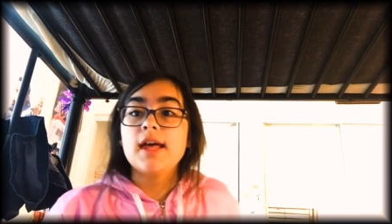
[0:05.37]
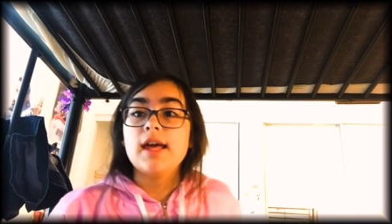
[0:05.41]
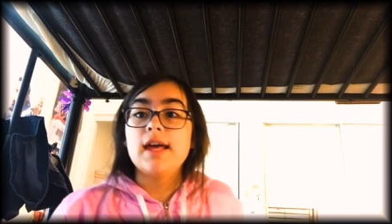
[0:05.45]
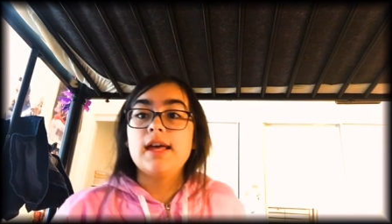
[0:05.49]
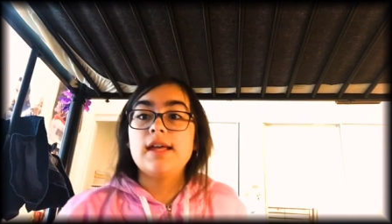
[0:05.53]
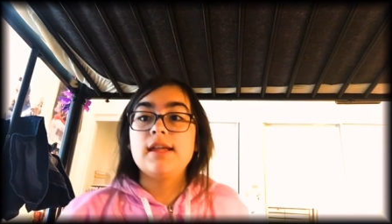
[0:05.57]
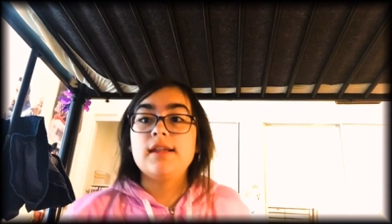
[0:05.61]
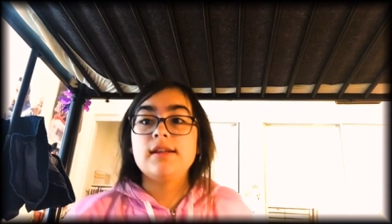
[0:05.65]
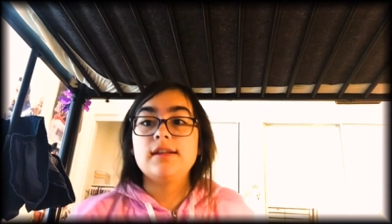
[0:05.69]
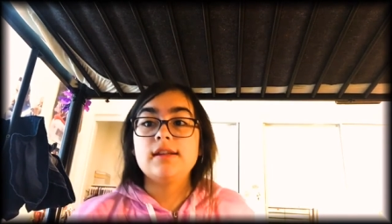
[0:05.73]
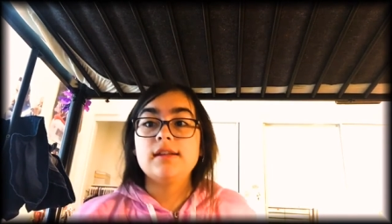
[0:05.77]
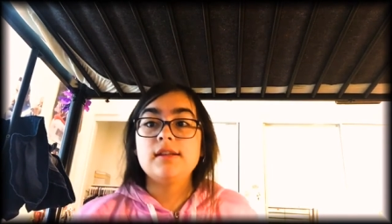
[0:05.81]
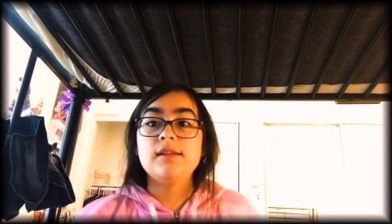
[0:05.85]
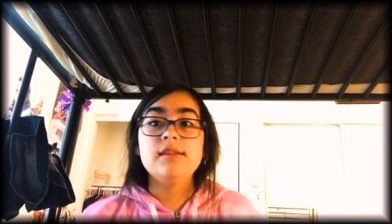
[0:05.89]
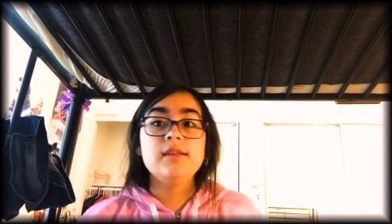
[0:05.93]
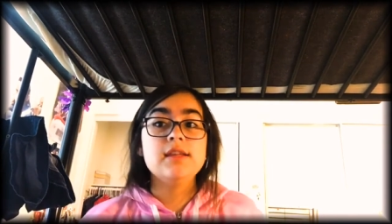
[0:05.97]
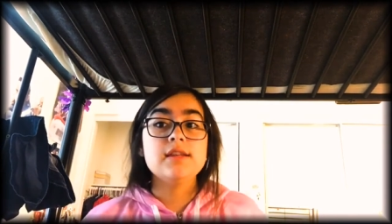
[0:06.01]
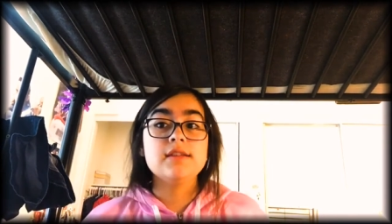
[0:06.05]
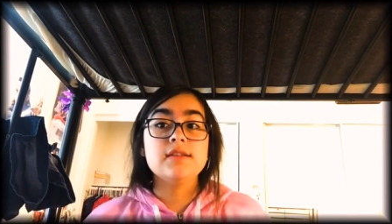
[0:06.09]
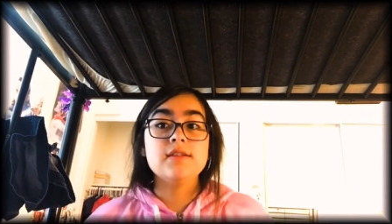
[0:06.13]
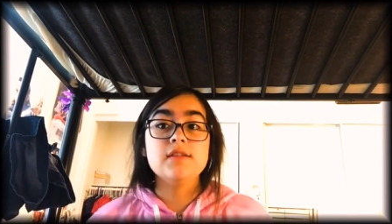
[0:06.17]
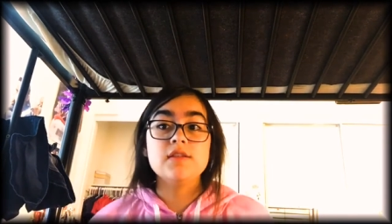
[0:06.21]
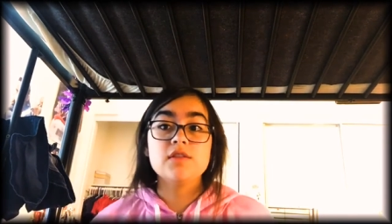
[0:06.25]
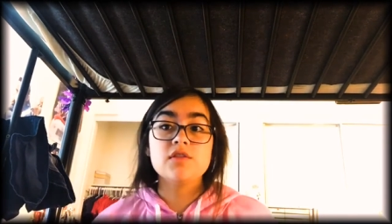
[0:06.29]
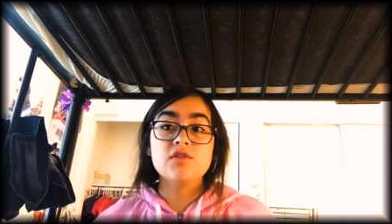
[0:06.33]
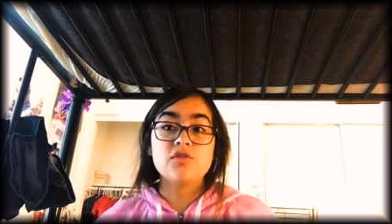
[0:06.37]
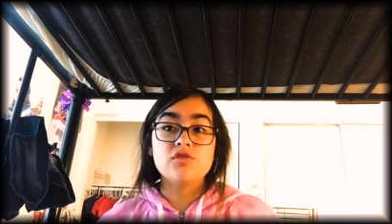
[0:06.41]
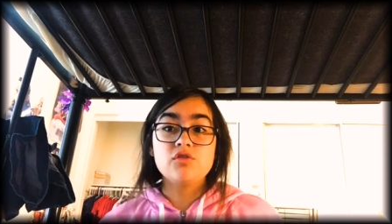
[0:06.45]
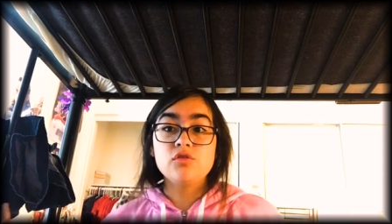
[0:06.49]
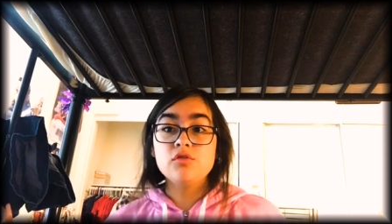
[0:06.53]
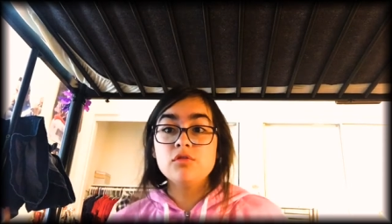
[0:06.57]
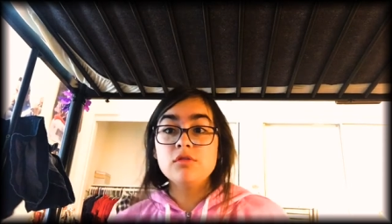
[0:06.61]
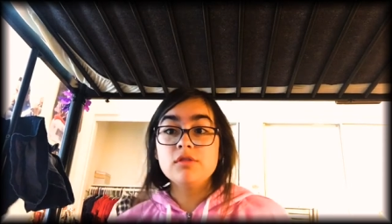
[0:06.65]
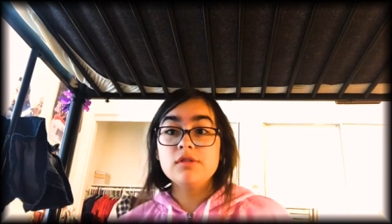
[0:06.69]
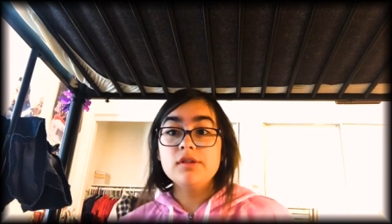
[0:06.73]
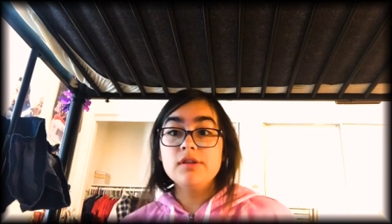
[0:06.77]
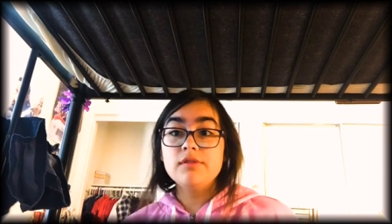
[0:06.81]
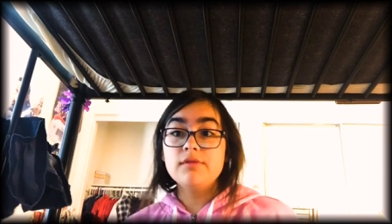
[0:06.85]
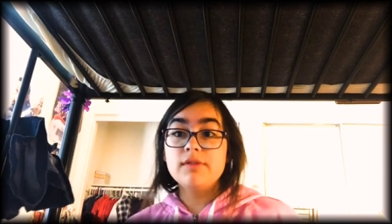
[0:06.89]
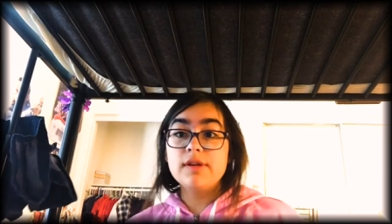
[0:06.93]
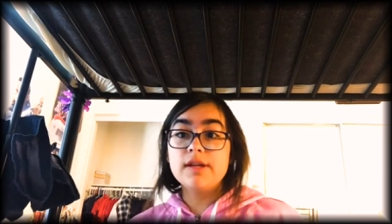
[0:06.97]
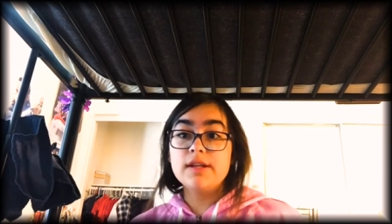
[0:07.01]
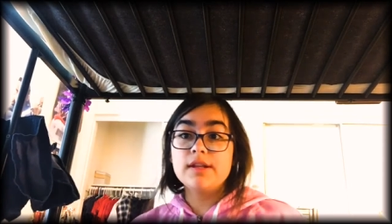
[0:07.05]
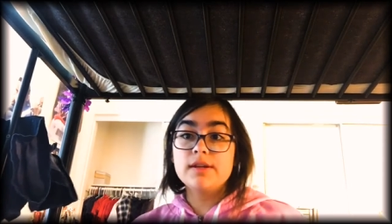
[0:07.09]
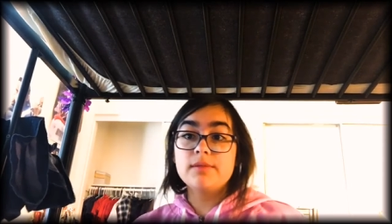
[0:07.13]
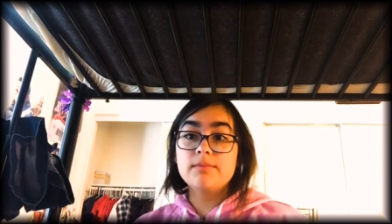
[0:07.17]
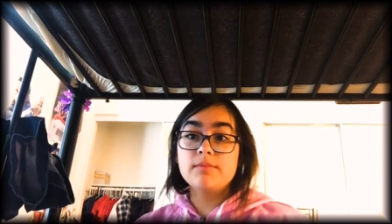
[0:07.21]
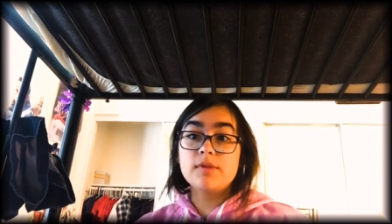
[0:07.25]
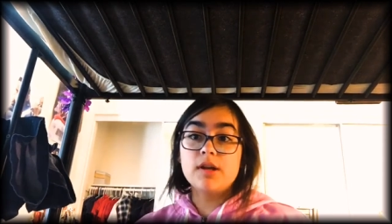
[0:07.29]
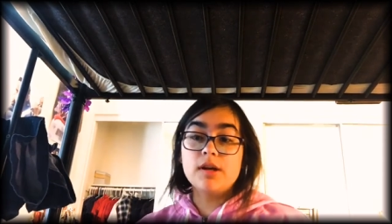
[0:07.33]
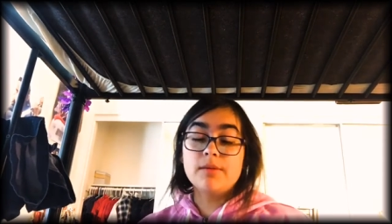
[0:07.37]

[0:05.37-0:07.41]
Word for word: And this is totally random,